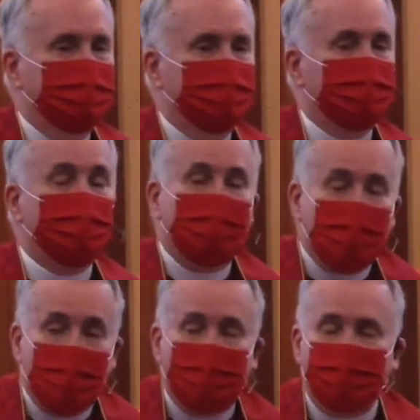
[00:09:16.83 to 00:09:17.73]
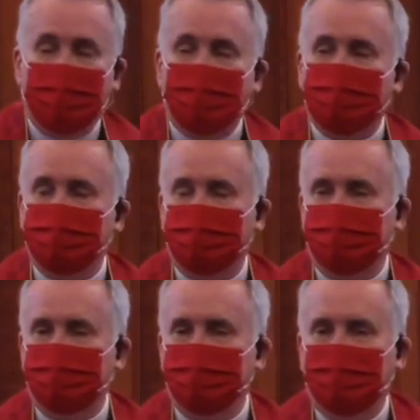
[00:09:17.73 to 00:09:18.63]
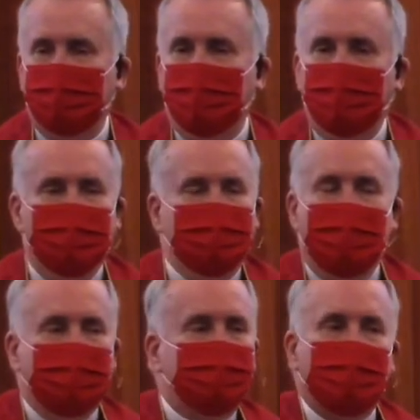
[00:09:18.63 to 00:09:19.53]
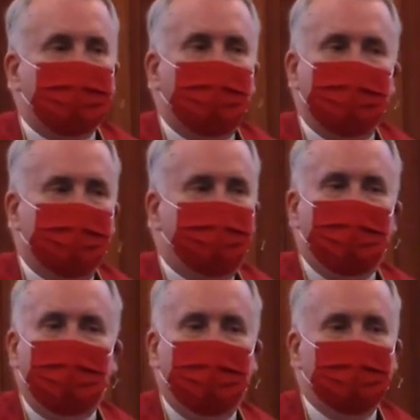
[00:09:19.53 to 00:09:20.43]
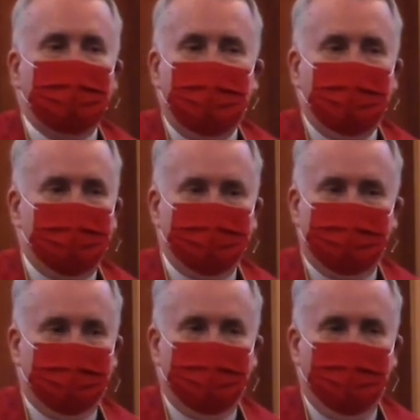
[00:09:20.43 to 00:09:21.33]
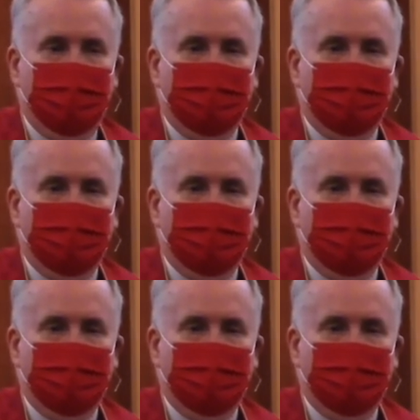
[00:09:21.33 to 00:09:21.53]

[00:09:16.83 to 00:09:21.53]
to be hopeful, and not in any kind of Pollyanna sort of way,